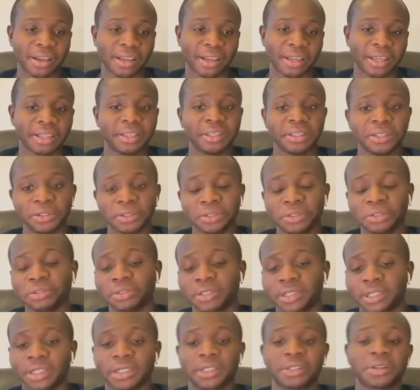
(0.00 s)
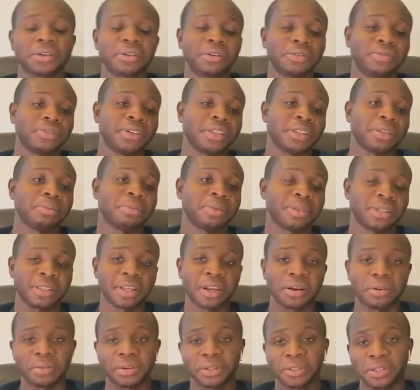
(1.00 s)
can yield you
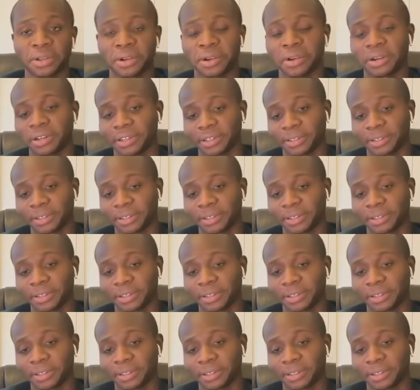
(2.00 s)
650% return?